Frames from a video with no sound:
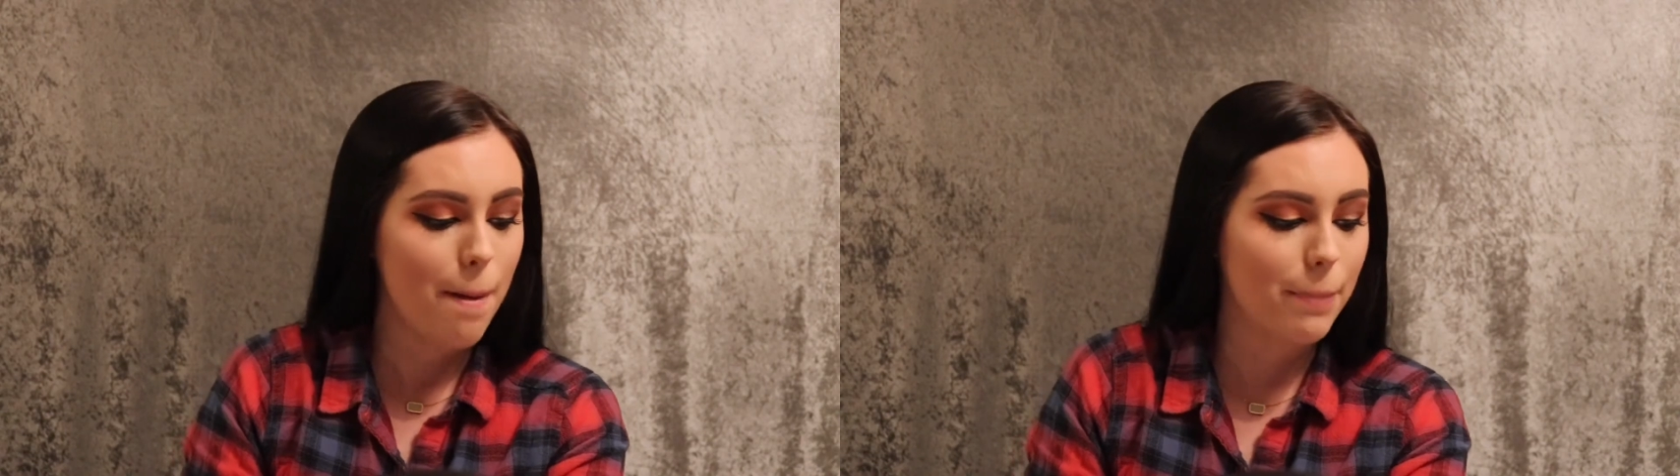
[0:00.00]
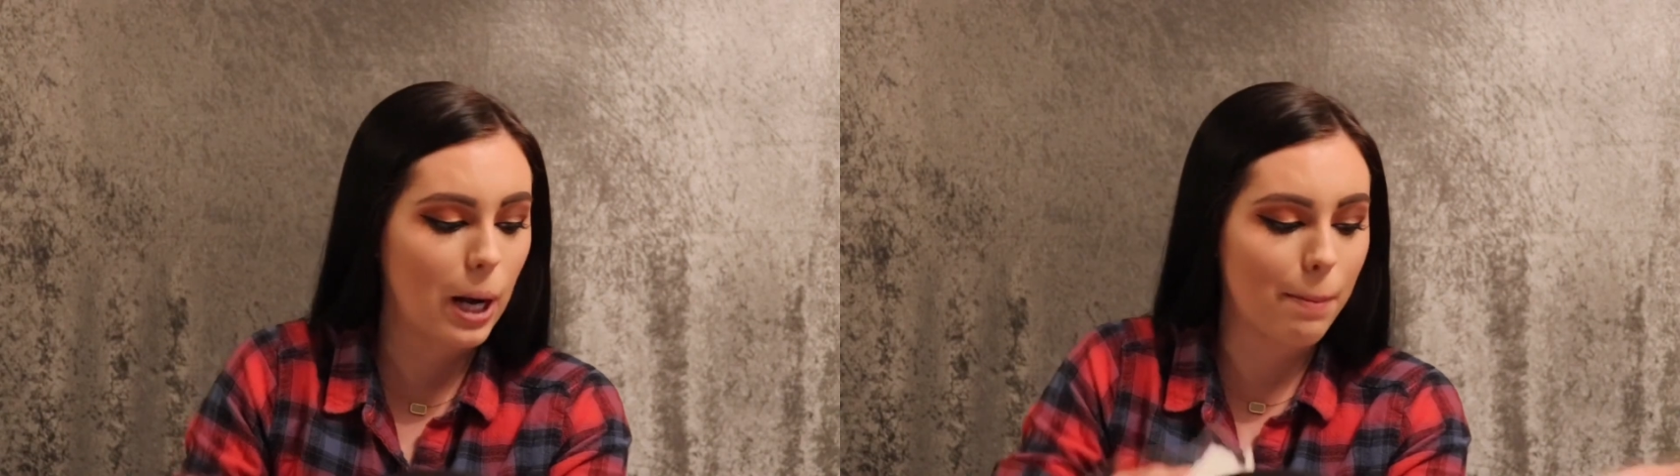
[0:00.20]

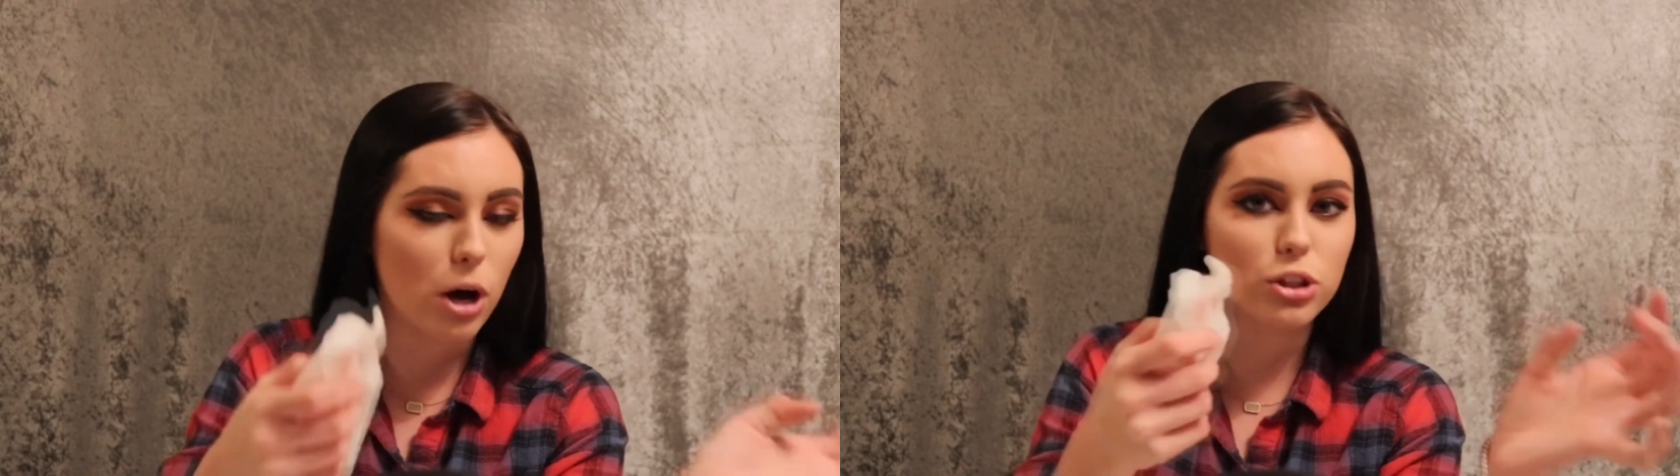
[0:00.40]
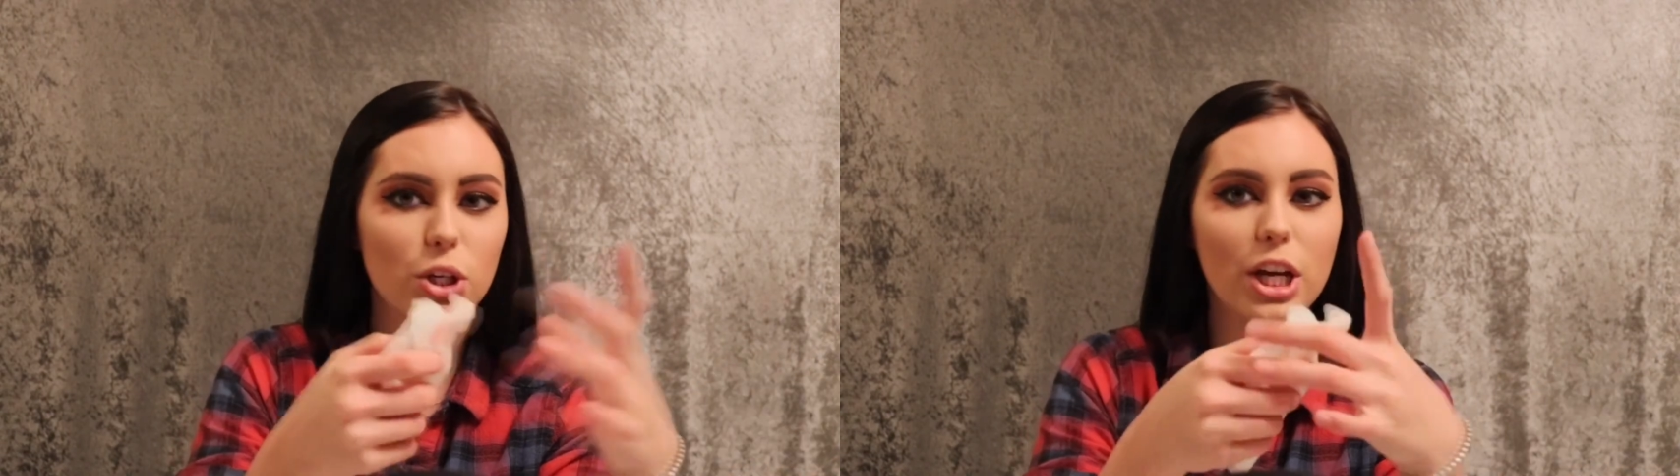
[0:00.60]
but I'm
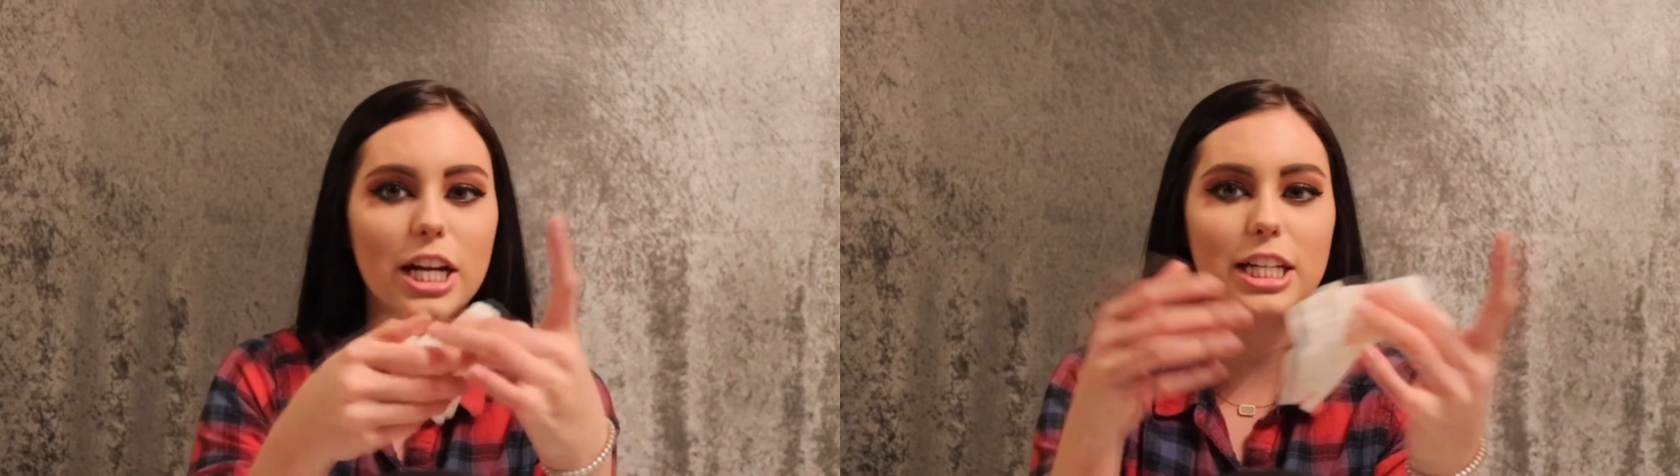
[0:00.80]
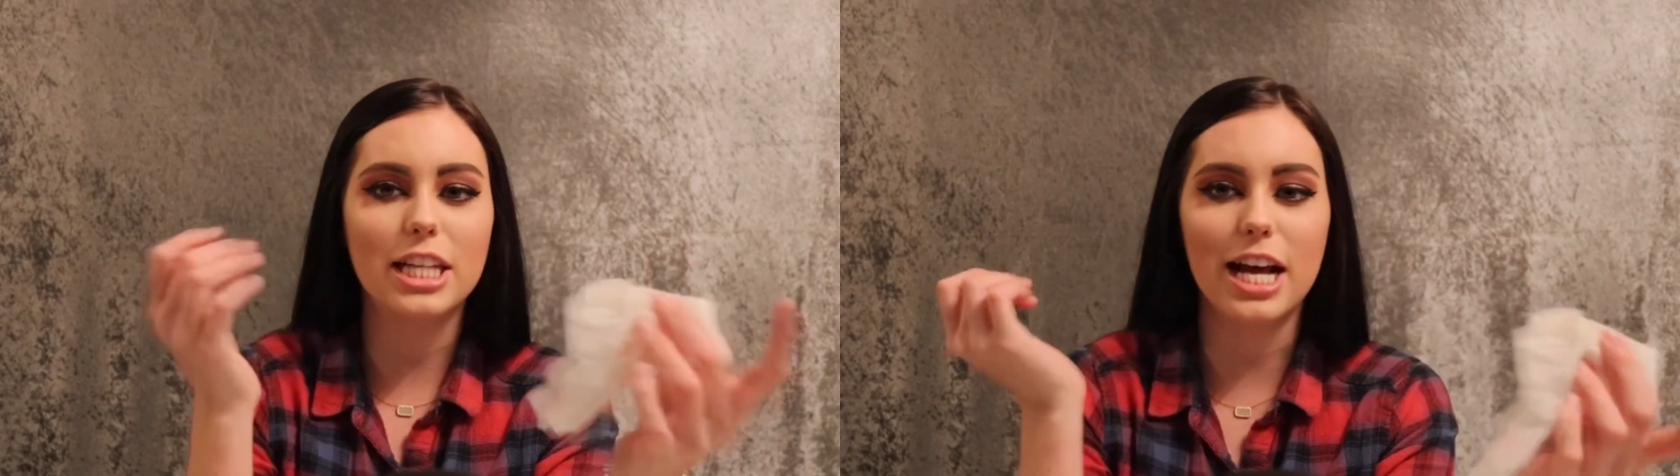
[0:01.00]
also
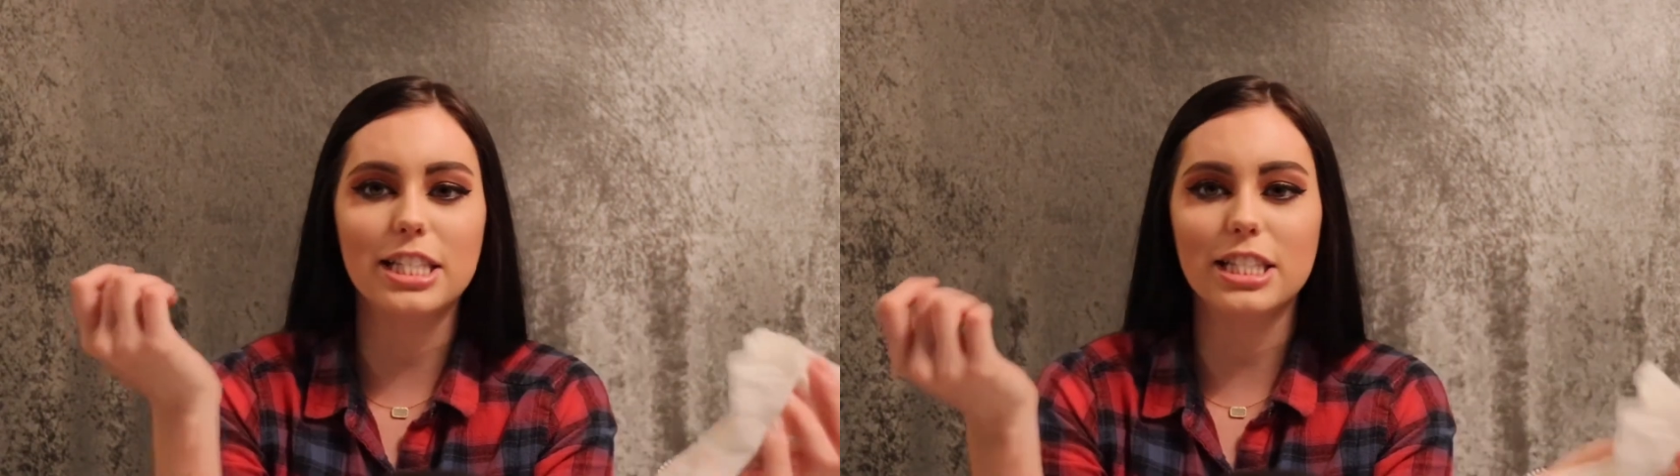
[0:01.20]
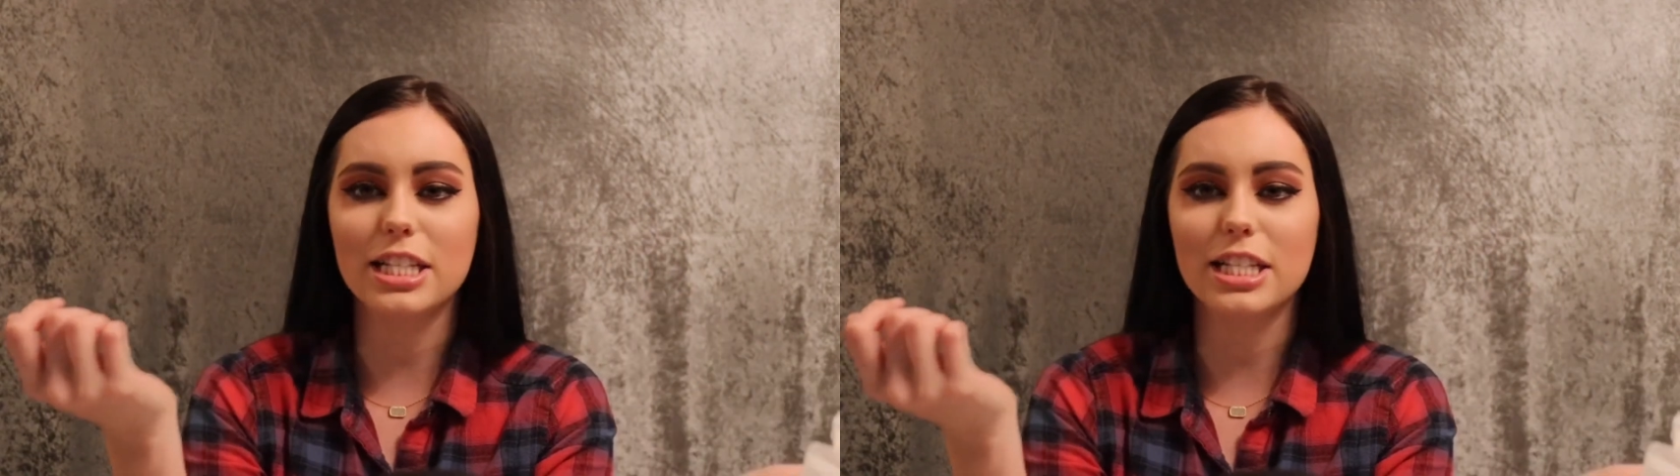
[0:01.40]
gonna test